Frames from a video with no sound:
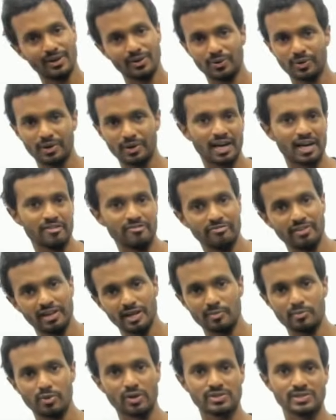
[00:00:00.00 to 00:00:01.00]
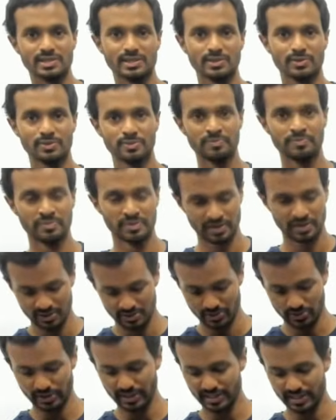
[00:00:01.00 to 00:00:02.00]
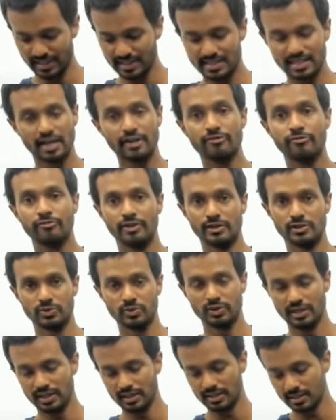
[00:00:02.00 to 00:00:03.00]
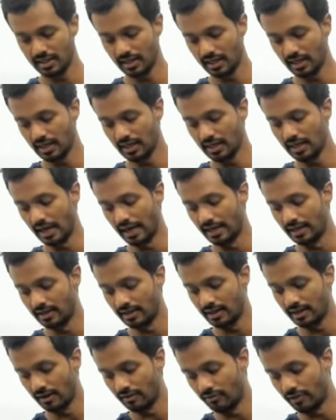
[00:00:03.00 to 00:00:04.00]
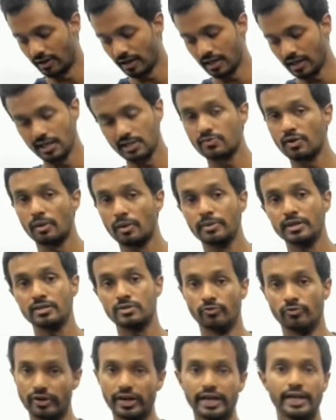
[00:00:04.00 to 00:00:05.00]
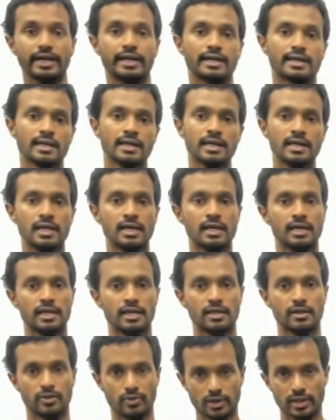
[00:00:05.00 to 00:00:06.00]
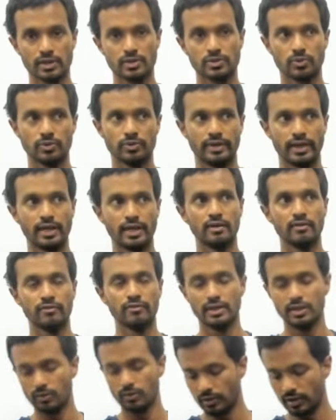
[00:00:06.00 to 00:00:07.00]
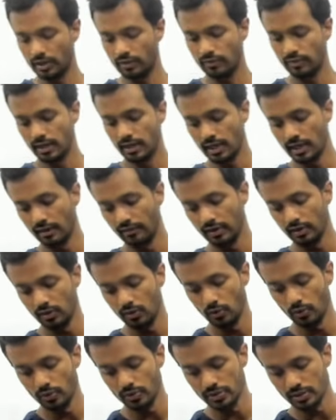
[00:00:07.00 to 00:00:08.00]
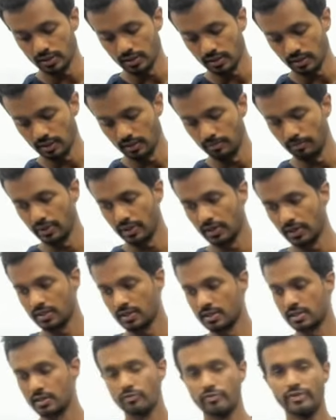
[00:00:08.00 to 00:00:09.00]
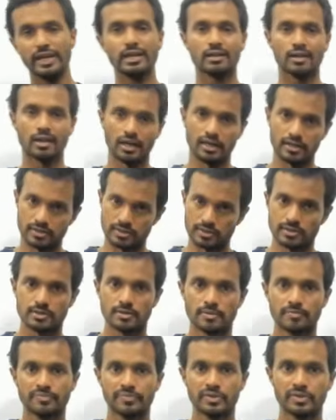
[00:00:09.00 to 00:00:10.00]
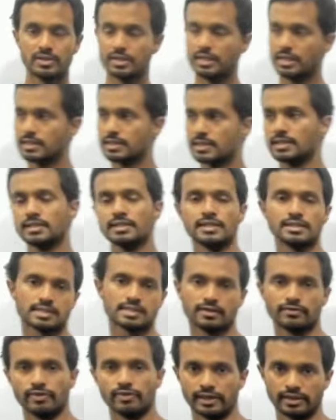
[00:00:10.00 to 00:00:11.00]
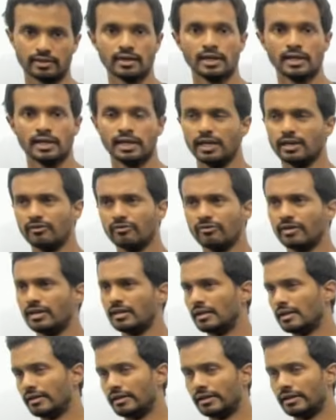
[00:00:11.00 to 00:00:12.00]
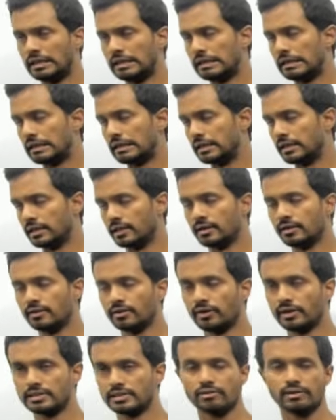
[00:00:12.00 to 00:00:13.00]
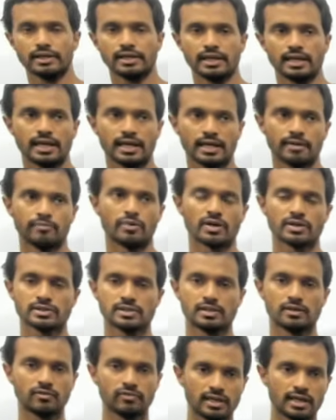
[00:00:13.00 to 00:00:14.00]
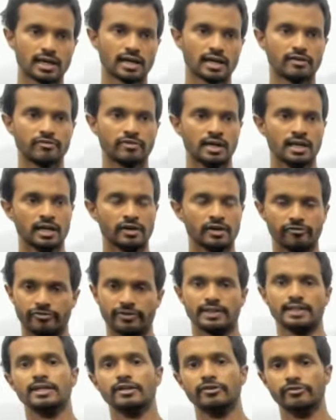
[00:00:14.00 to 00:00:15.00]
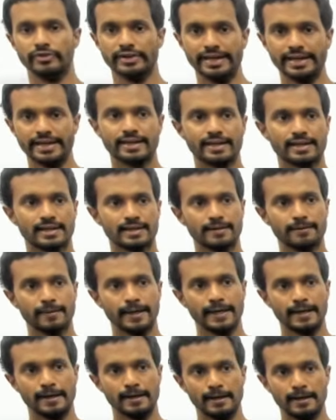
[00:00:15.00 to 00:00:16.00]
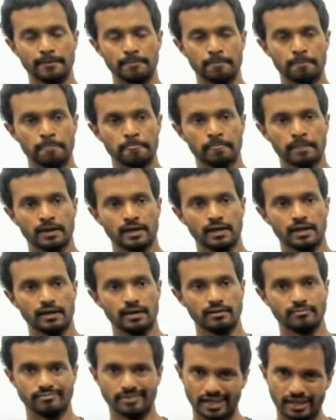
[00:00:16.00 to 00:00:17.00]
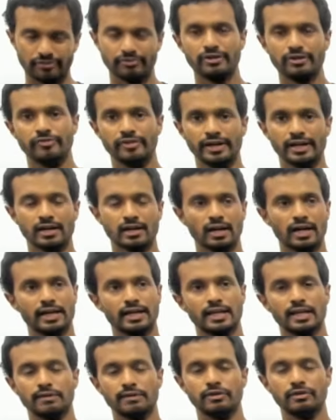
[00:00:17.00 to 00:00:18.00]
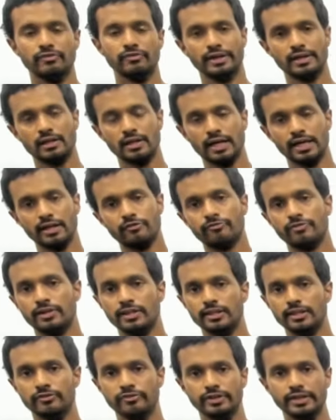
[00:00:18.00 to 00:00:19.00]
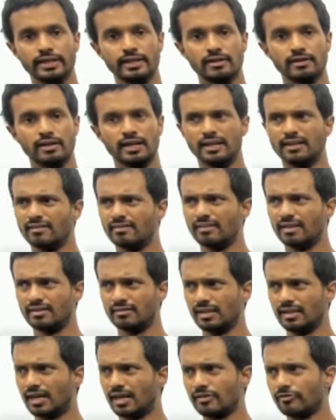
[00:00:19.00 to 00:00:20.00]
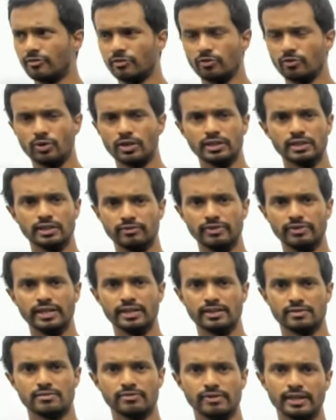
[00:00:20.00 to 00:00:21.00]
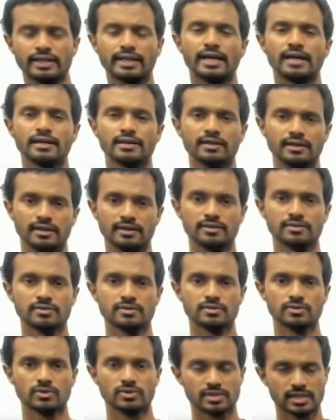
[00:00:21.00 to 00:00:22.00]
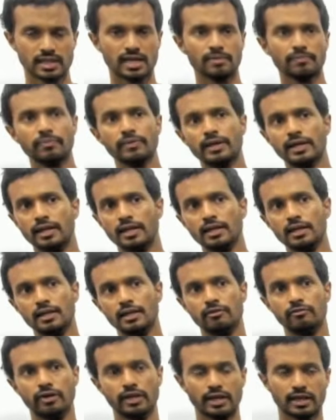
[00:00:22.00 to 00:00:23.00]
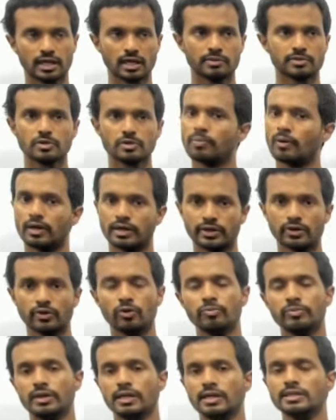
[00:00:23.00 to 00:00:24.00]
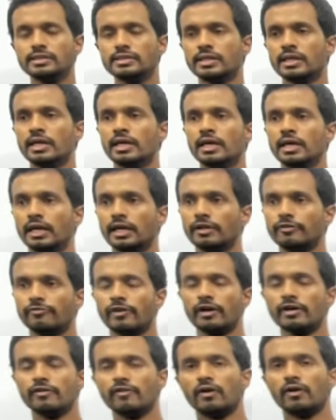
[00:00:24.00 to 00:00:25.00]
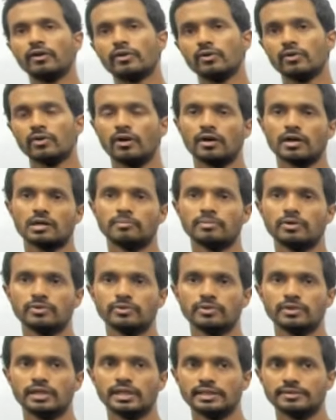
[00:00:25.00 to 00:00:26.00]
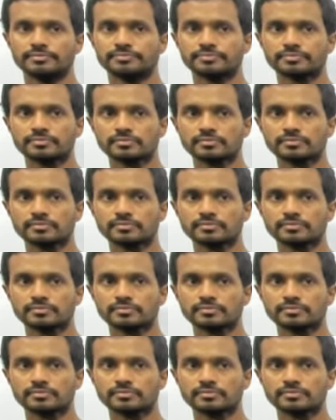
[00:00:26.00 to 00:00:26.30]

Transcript: kilogram weighing boxer. So it's unfair. So he is getting an added advantage from its weight. Okay, so then we know that we are having those competitions in weight classes 60, 65. In wrestling and boxing, we have featherweight, then heavyweight, light heavyweight, light featherweight, and then there are a few other weight categories. So same thing when it comes to polynomials. If I want to talk about the